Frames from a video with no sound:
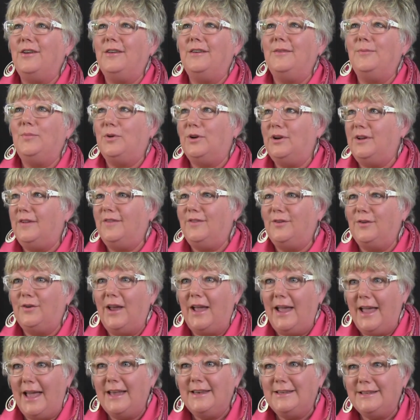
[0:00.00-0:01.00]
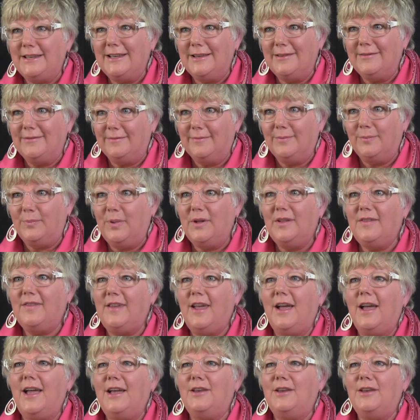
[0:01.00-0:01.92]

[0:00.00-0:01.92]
and pretty soon I had to get busy.